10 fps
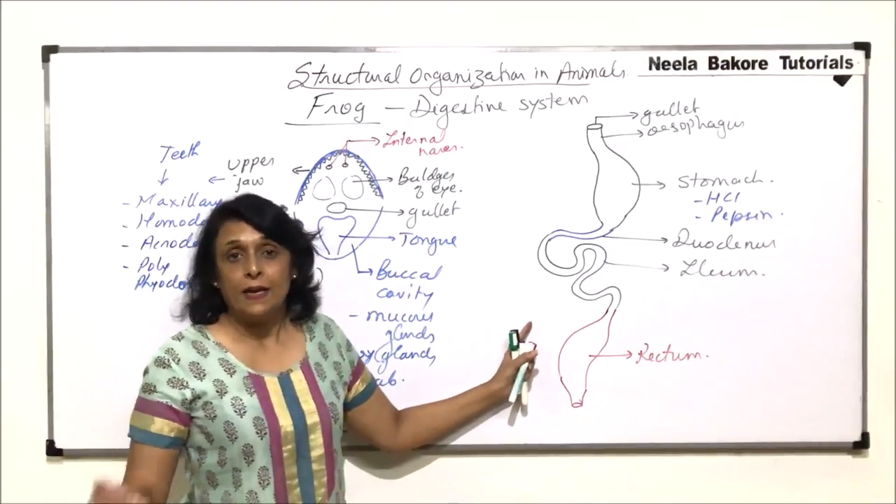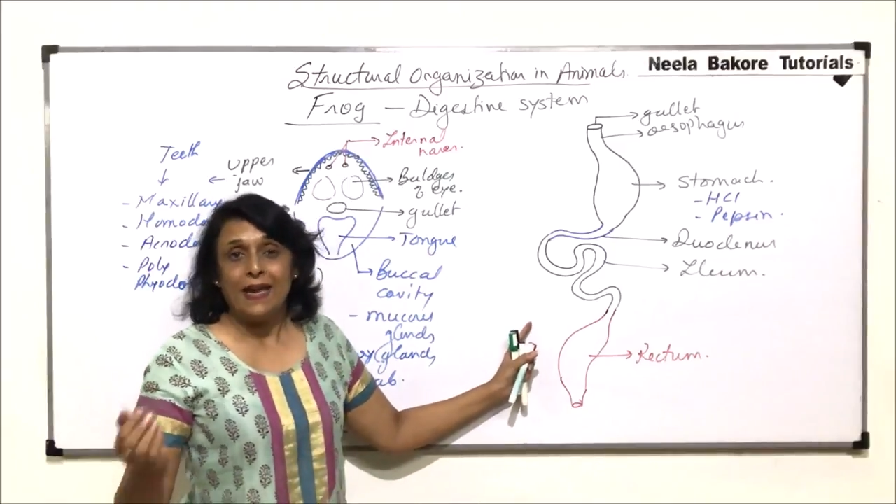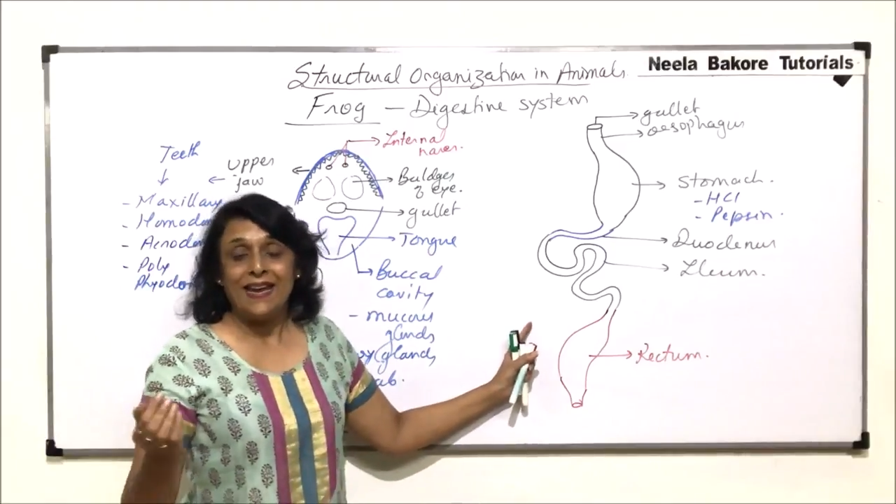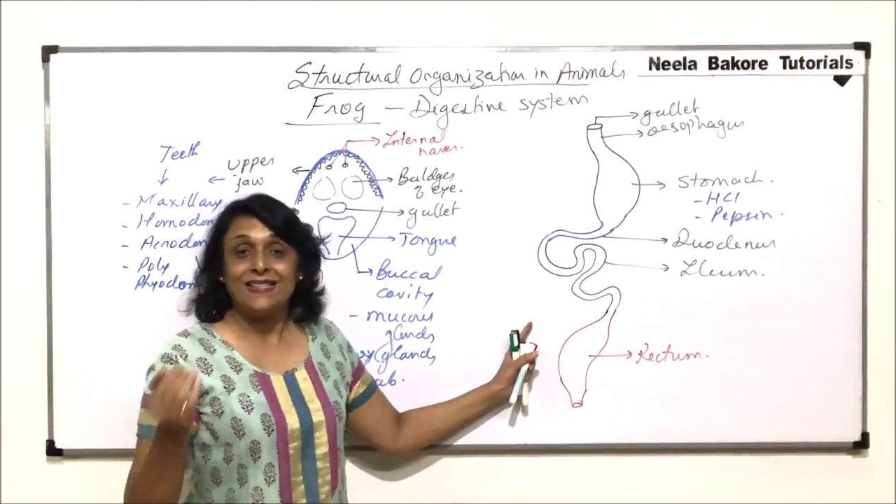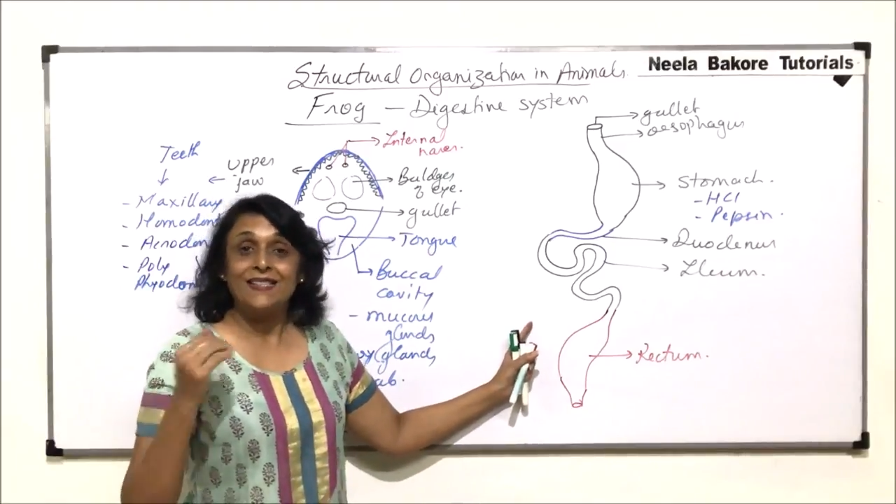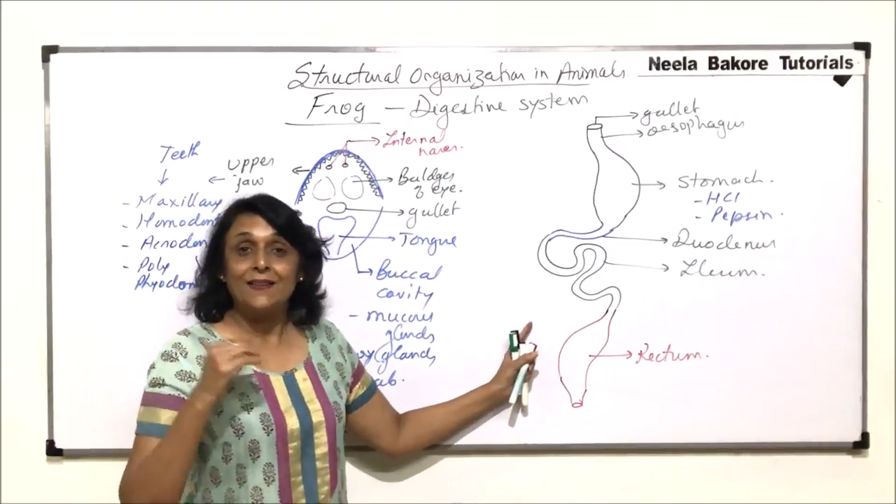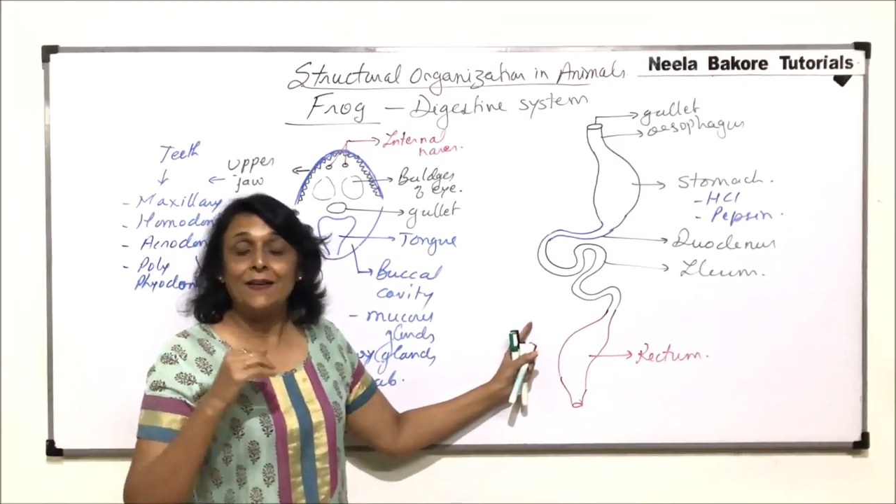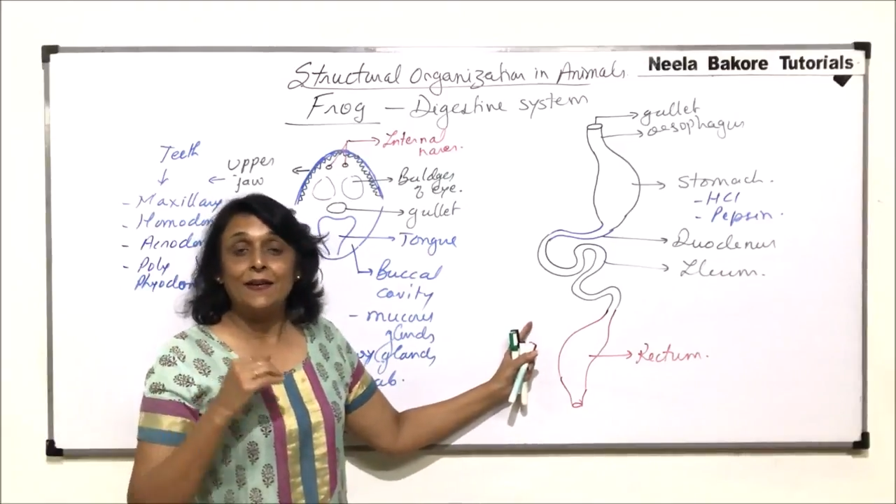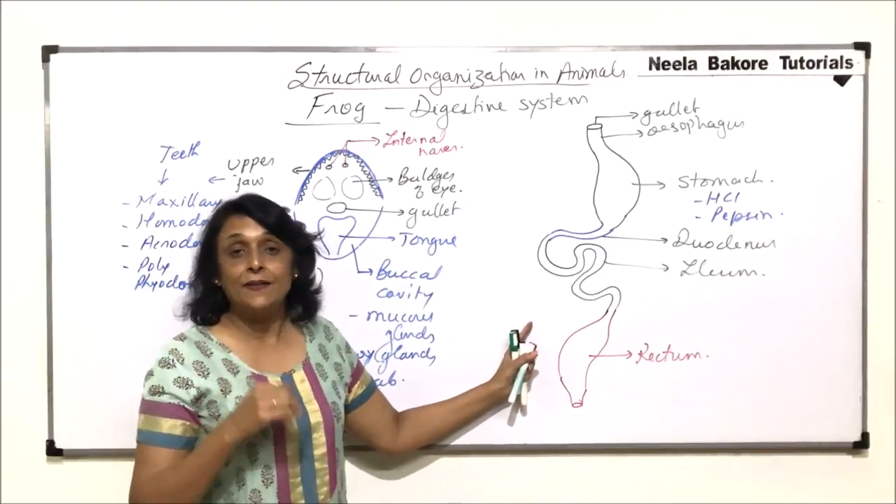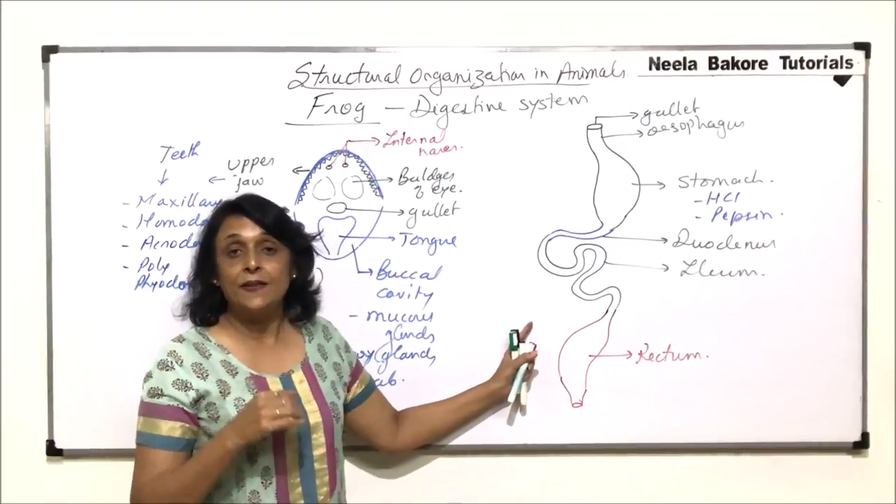
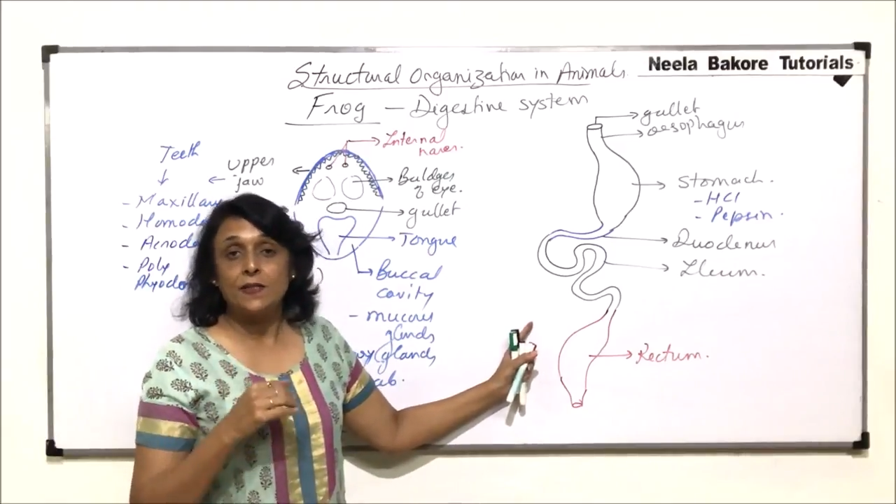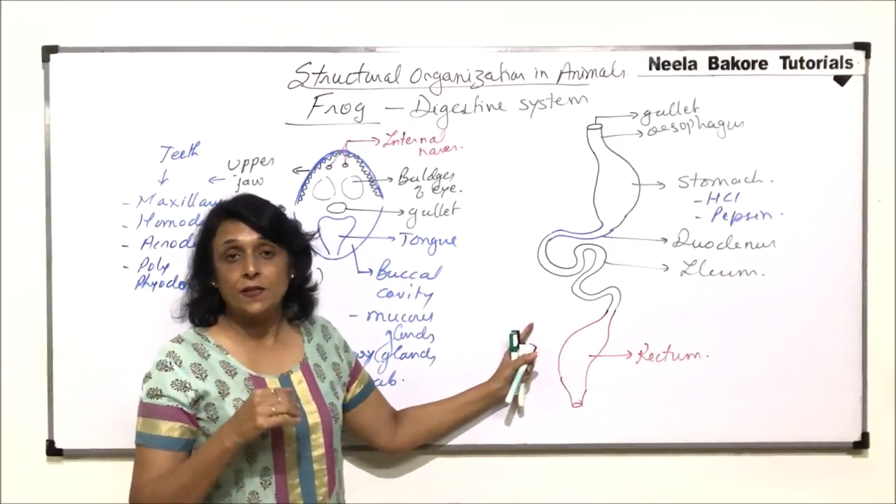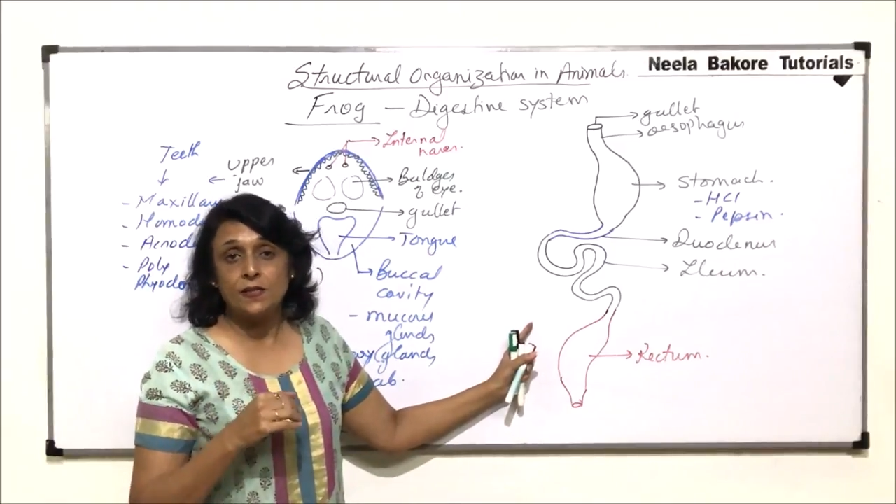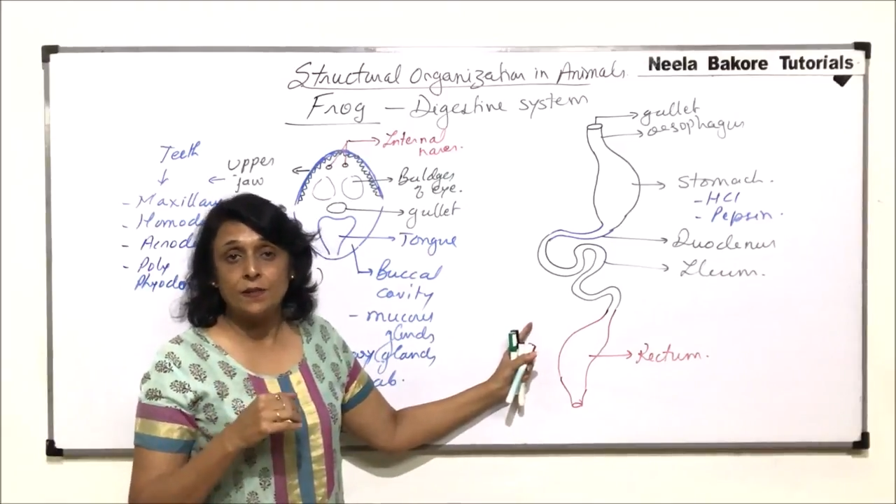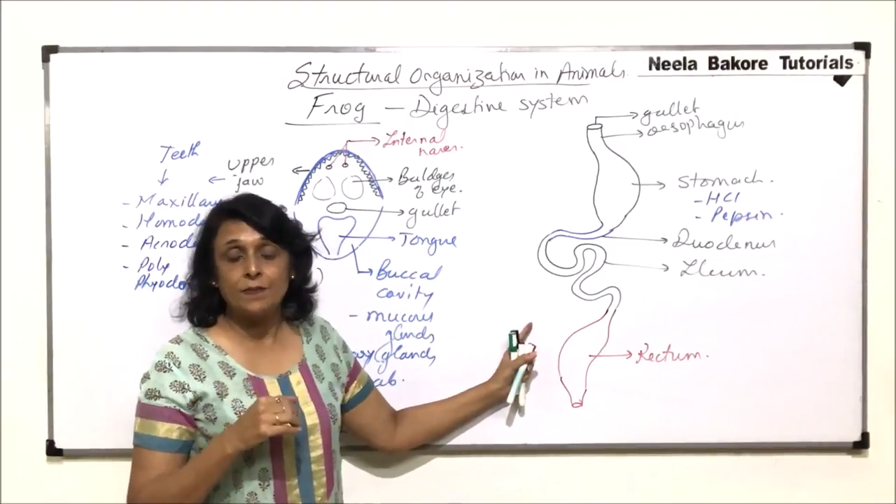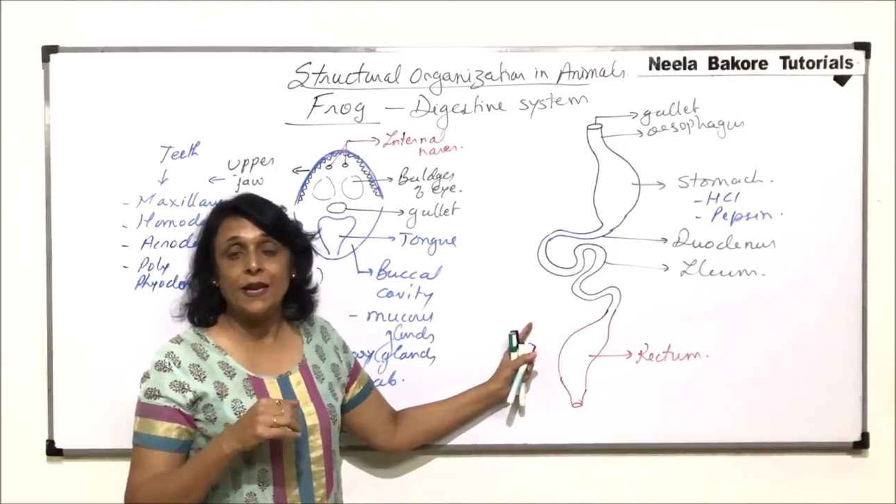Excretory system,